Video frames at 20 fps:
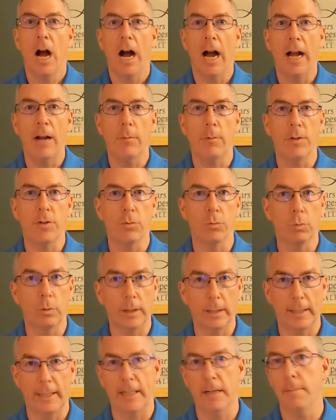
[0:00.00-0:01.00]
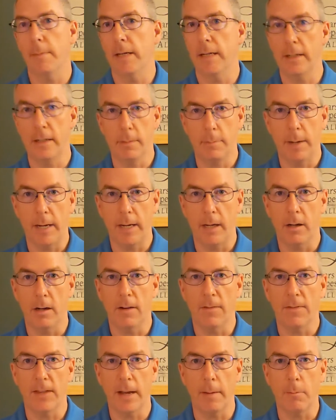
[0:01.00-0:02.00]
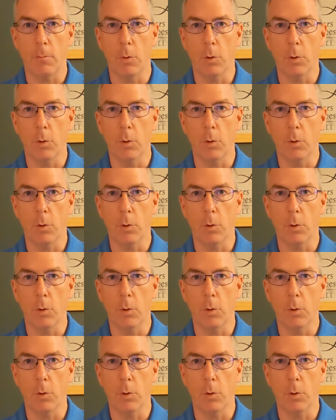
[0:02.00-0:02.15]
I was really committed to paying off that